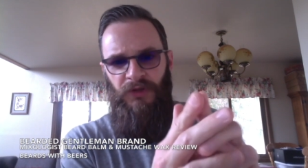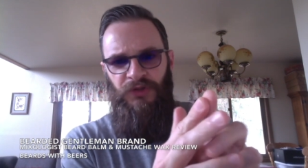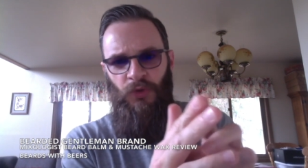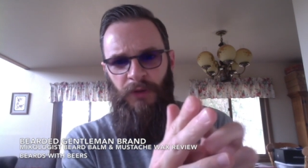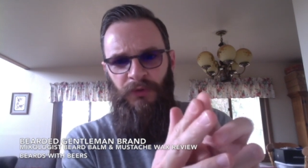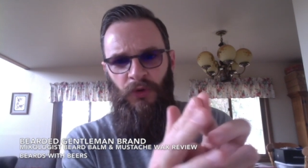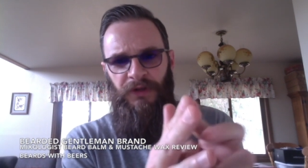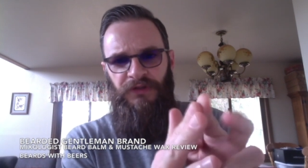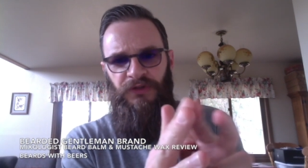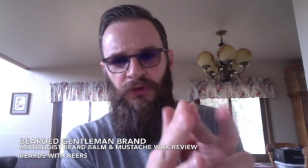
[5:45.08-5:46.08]
So I'm
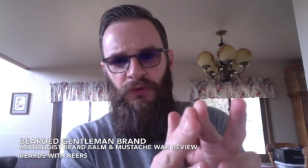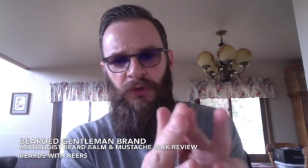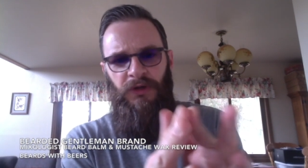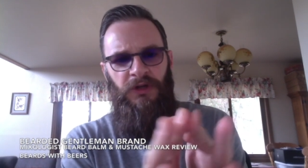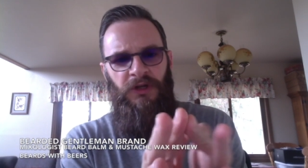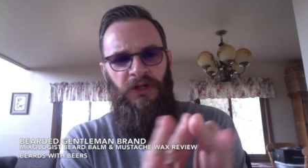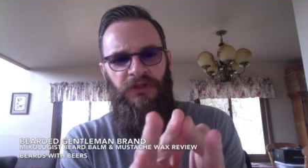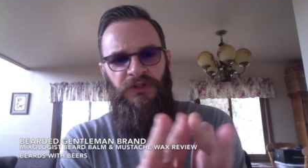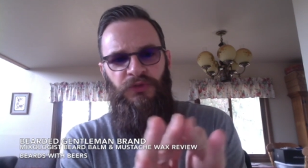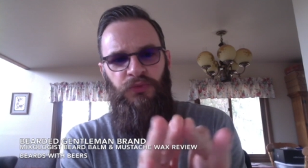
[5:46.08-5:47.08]
going to
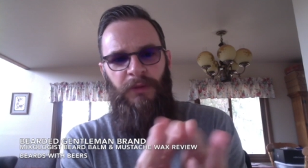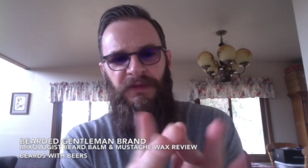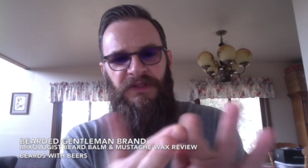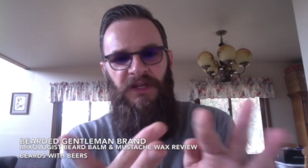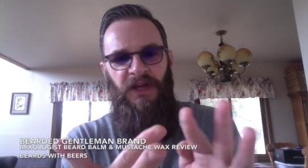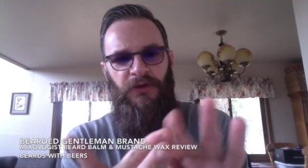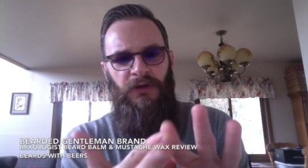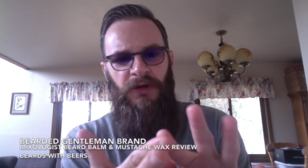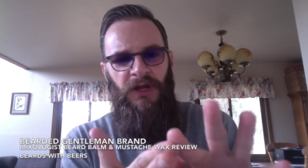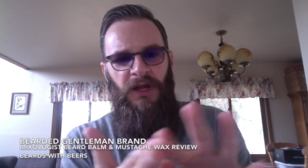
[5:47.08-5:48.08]
just rub it
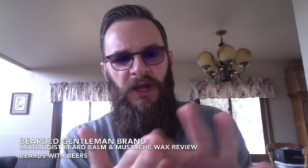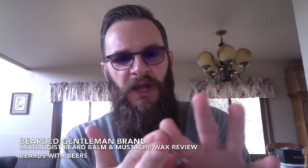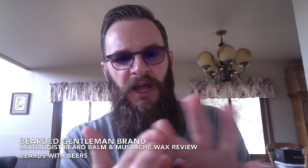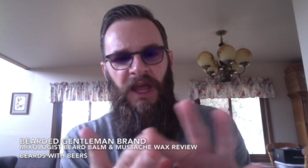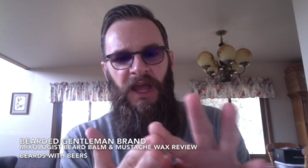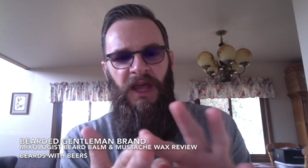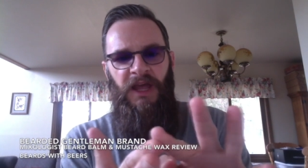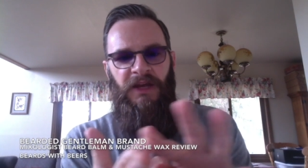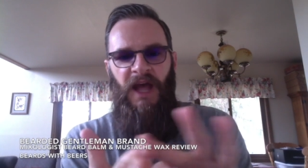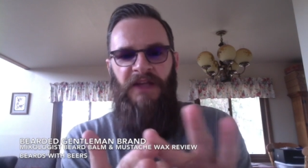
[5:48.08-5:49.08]
together.
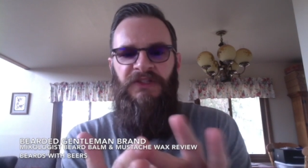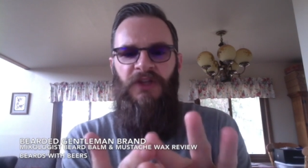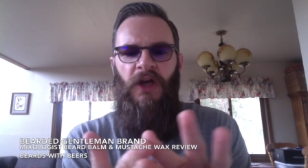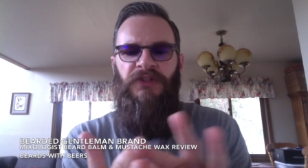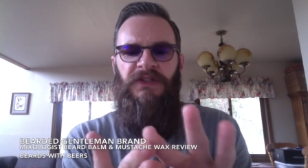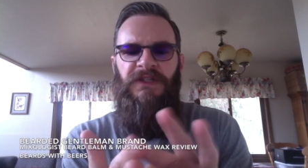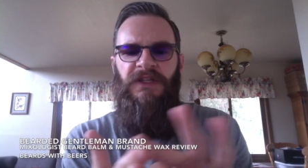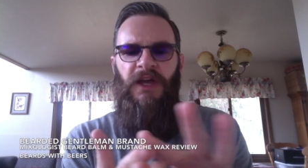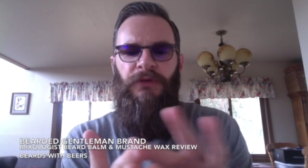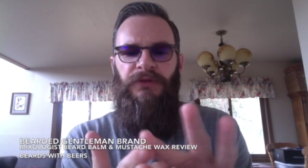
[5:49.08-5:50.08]
And I saw just
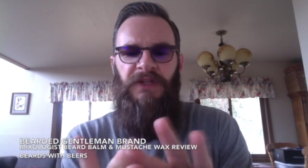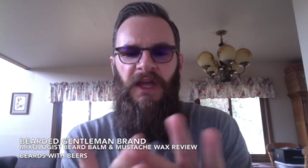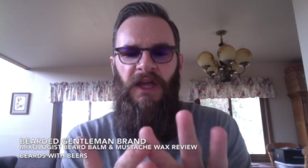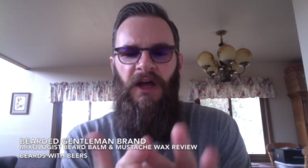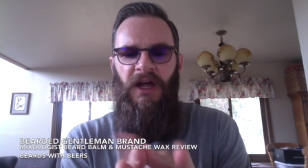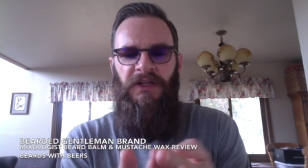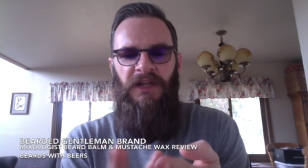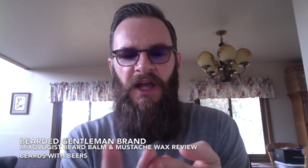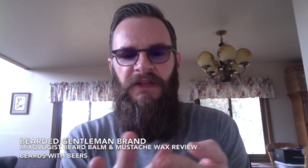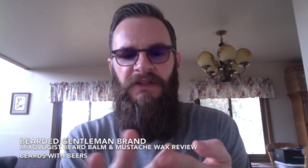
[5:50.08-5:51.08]
the other day
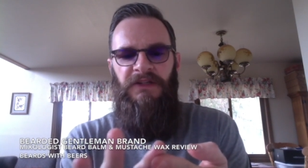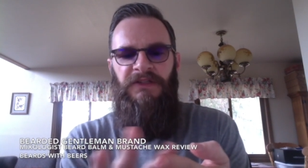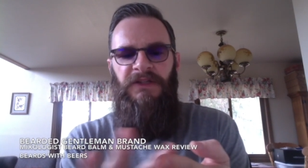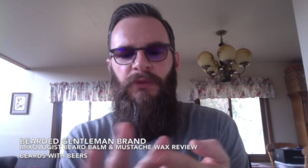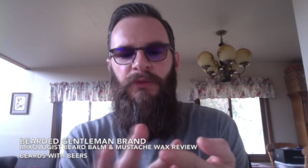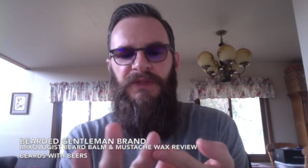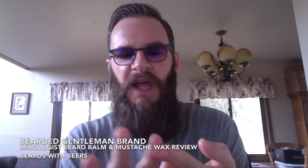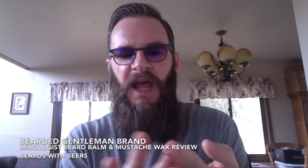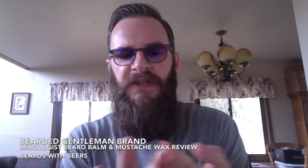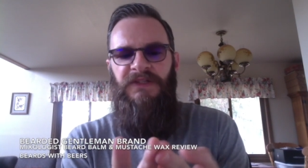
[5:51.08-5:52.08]
online, someone was
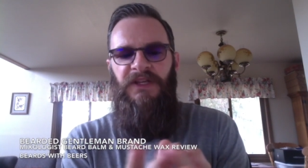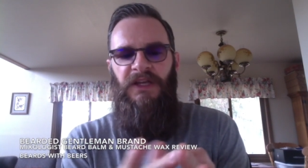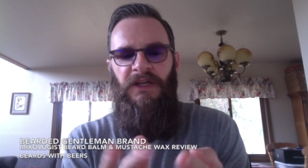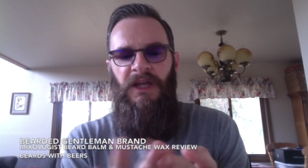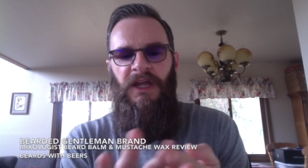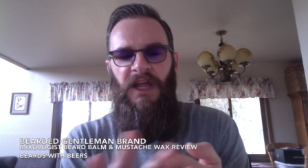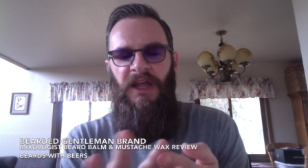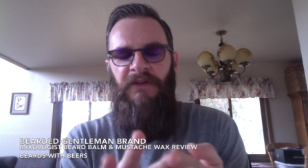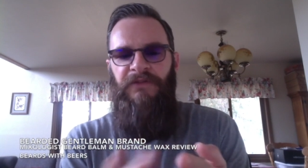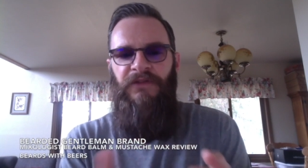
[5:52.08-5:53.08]
asking
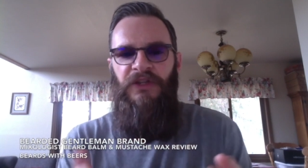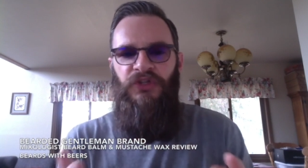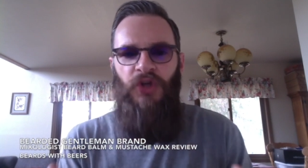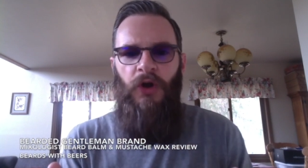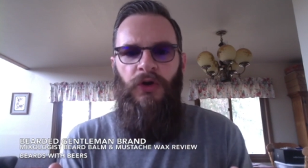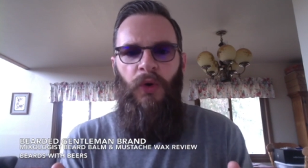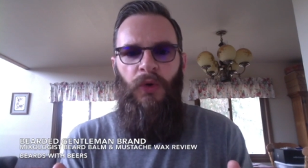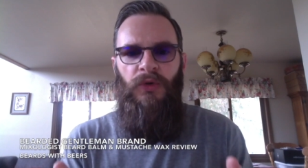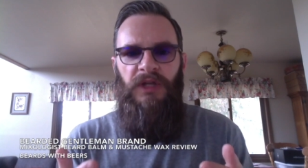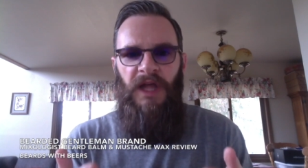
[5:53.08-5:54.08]
if the
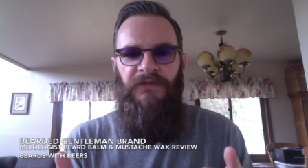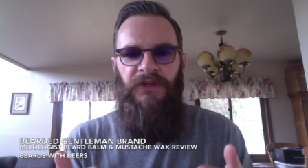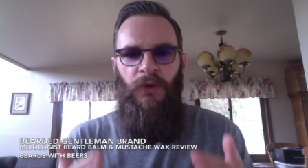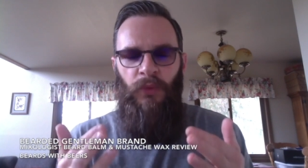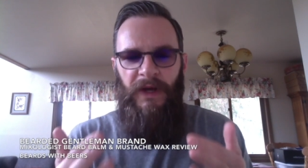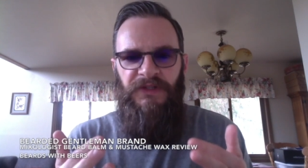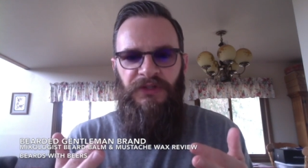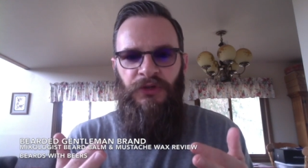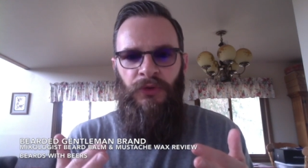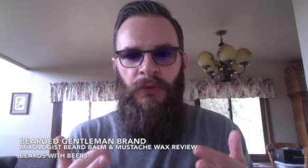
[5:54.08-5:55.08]
charcoal left a
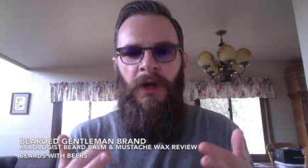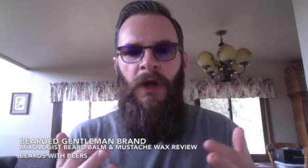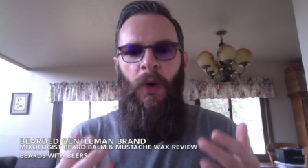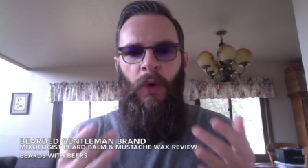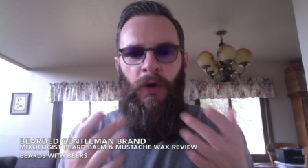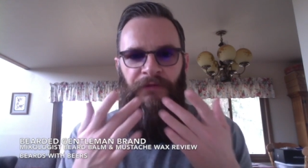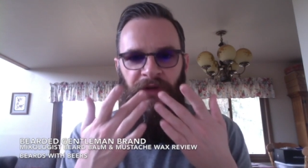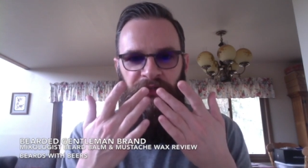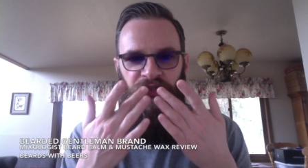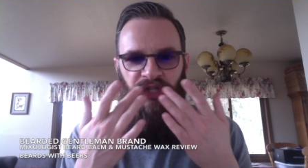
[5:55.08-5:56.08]
residue or if
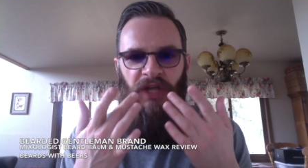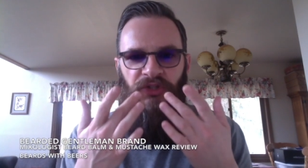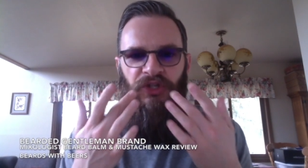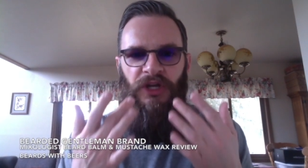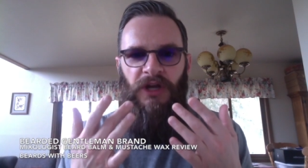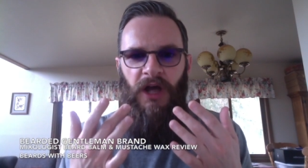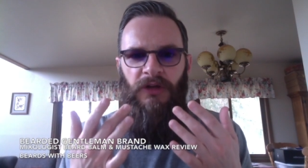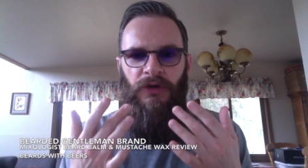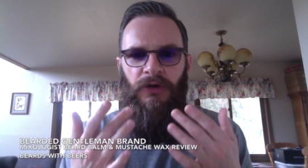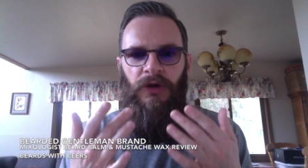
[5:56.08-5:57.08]
it changed the
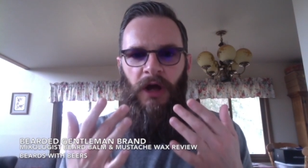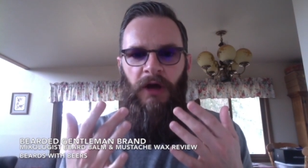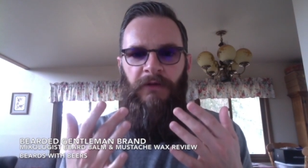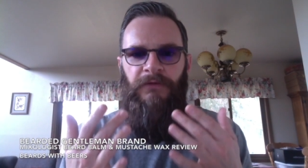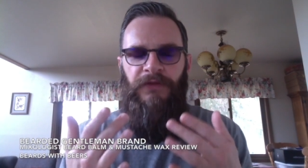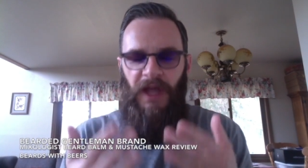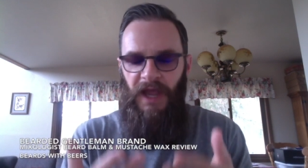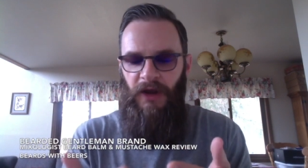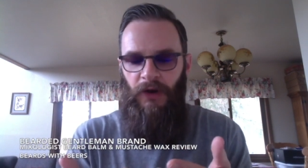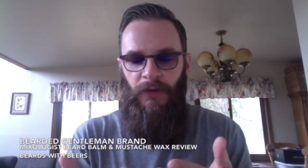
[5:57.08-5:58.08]
color of the
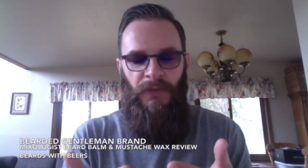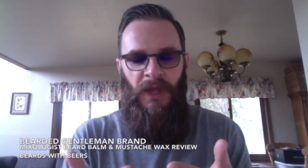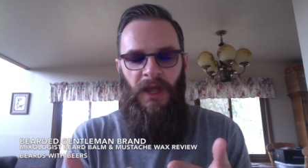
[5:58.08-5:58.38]
hair.